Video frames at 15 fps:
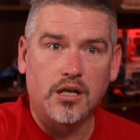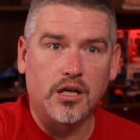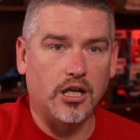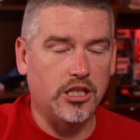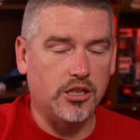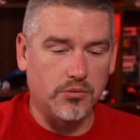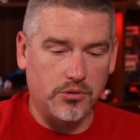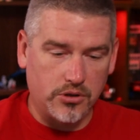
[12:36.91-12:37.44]

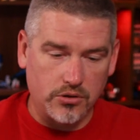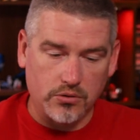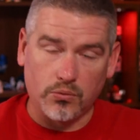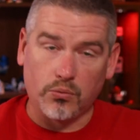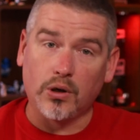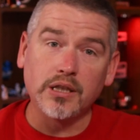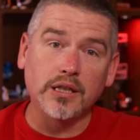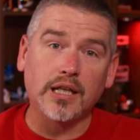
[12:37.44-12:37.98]
and you would do
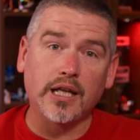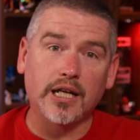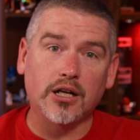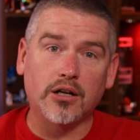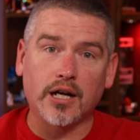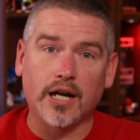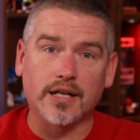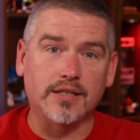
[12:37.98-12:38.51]
one
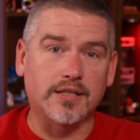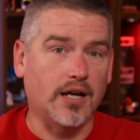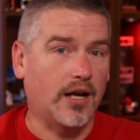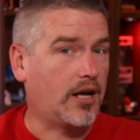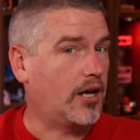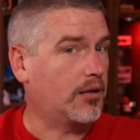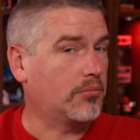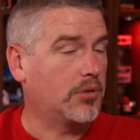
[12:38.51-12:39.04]
layer at a
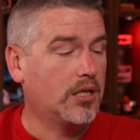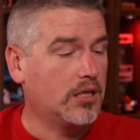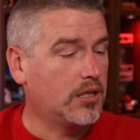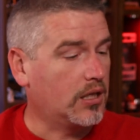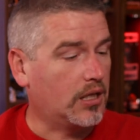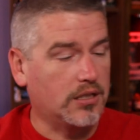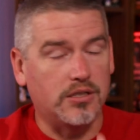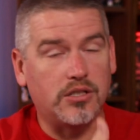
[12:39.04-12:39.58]
time
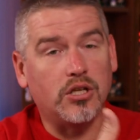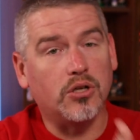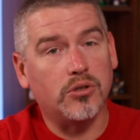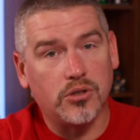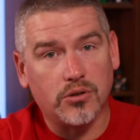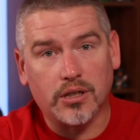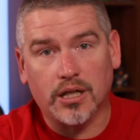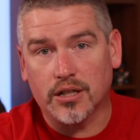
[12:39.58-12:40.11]
until
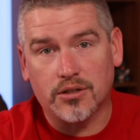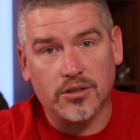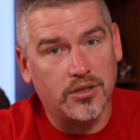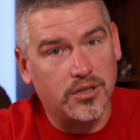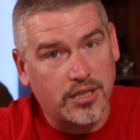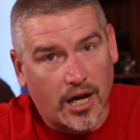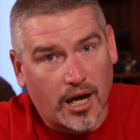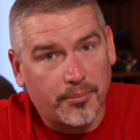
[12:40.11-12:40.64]
you get to
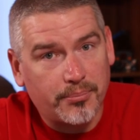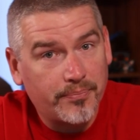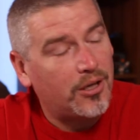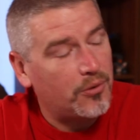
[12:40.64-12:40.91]
the top.